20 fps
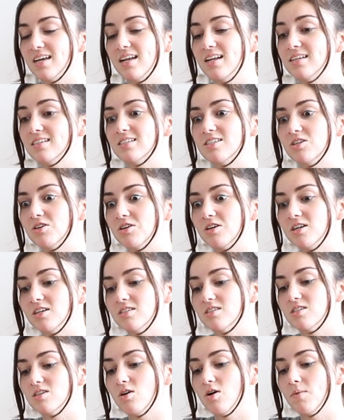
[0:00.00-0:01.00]
and it still
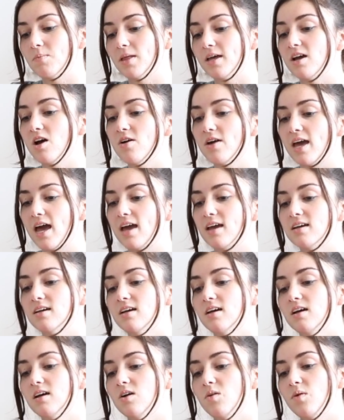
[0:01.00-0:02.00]
hurts. So I'm like, okay,
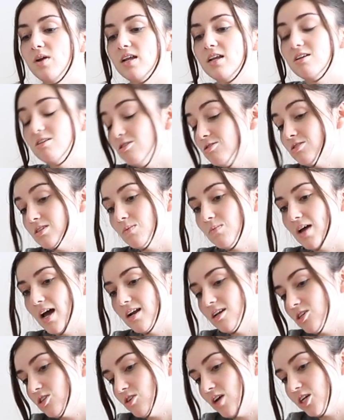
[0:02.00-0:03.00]
we need to do some
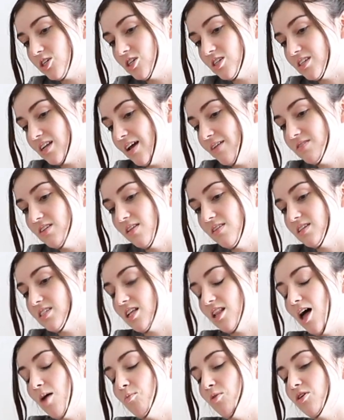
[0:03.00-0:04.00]
kind of stretches. And I've done
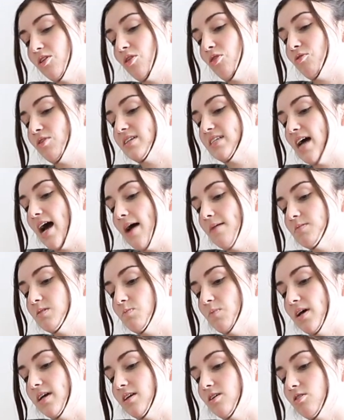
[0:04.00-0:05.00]
this a lot more than three
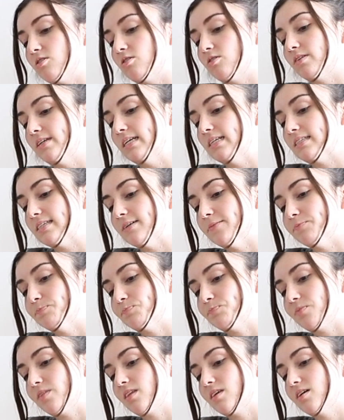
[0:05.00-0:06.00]
times, but the world
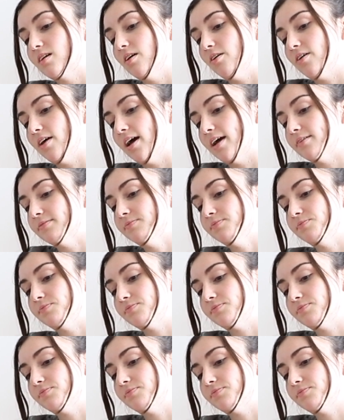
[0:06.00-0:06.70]
needs it. Okay.